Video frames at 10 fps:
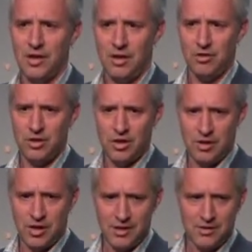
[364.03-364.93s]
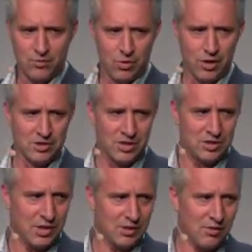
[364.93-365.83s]
And on the other hand, well, as I
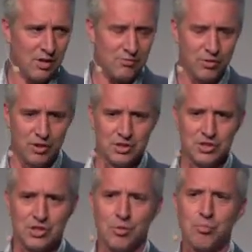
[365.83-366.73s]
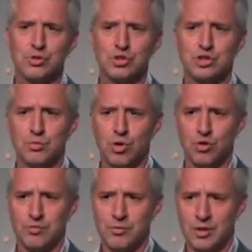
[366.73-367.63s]
said, crowdfunding is still pretty
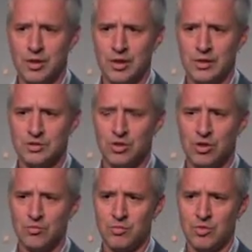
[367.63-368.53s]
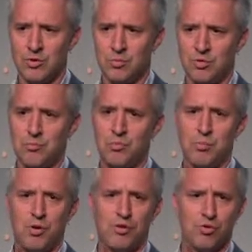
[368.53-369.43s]
small, so the
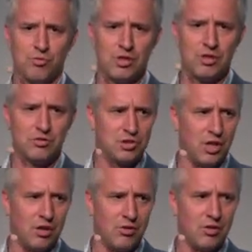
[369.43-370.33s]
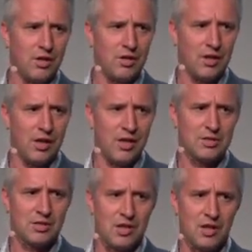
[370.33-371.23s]
platforms need to scale, and they can't
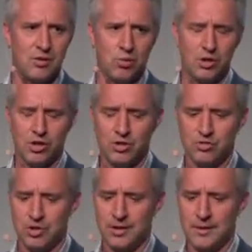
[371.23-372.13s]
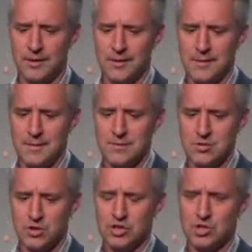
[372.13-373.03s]
stay in one country.
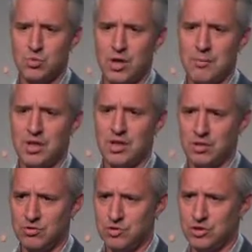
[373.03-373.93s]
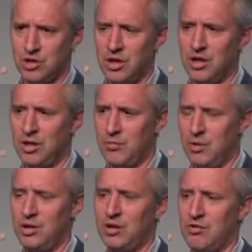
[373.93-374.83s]
So this is why many
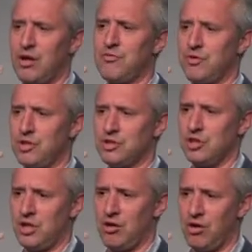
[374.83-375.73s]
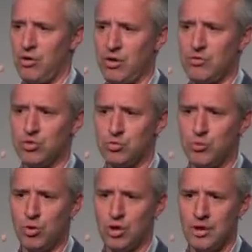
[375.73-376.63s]
crowdfunders are now going
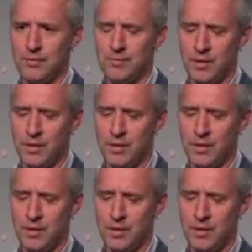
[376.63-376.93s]
cross-border.